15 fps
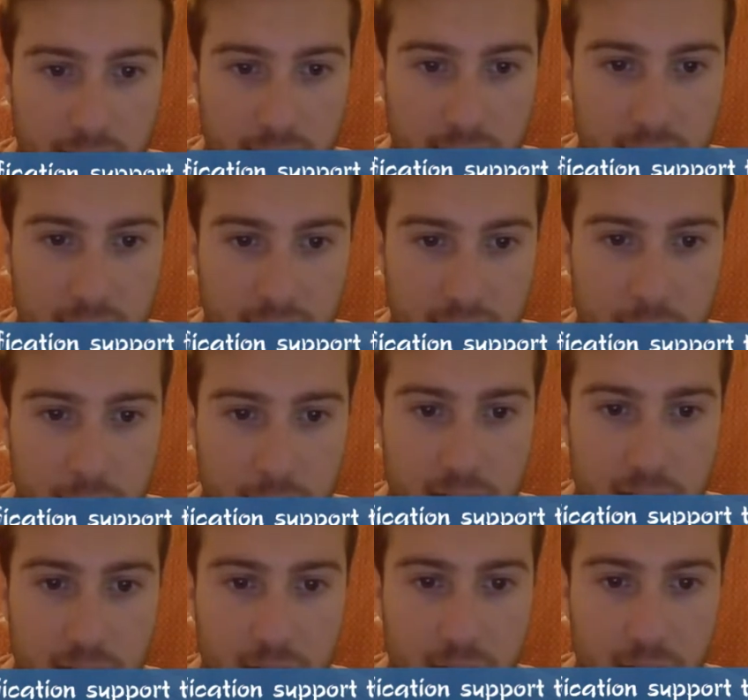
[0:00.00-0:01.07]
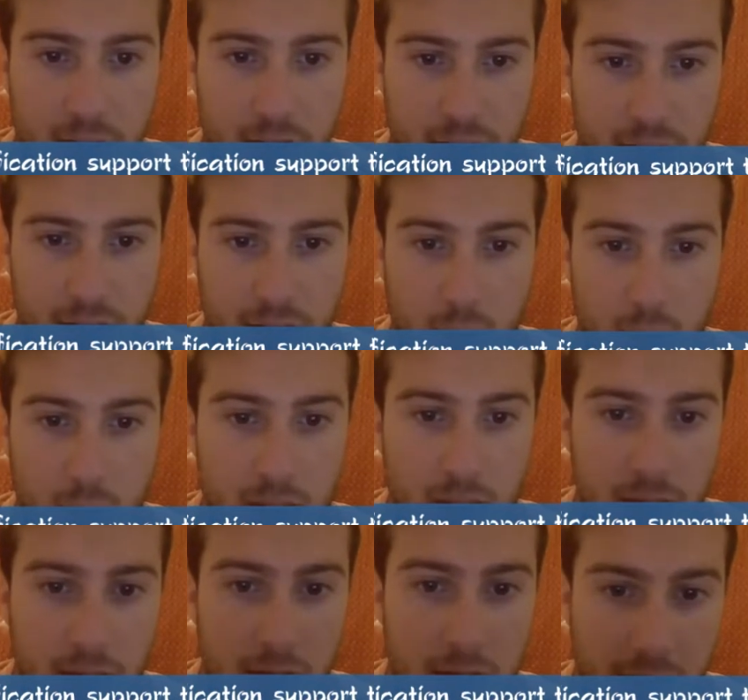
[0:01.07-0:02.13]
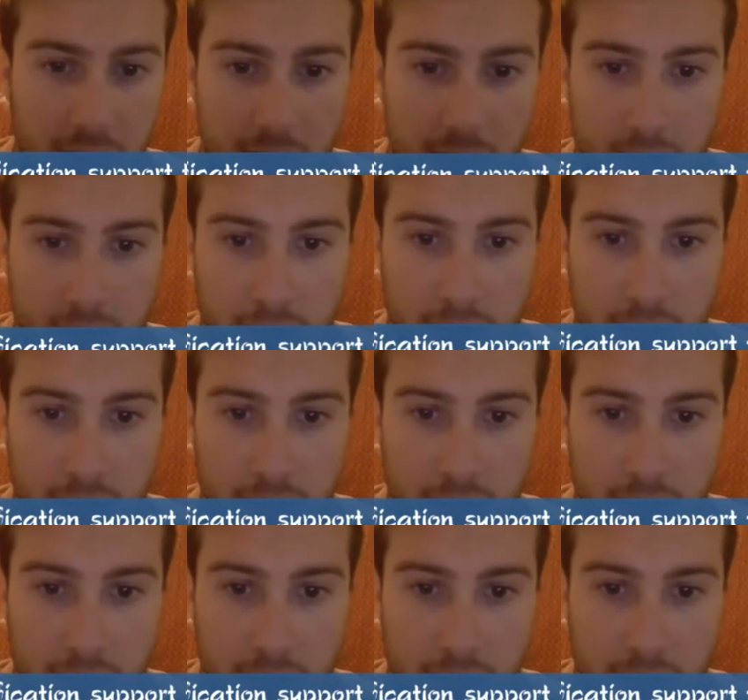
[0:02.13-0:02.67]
to set up a pseudo version of Who Wants to Be a Millionaire.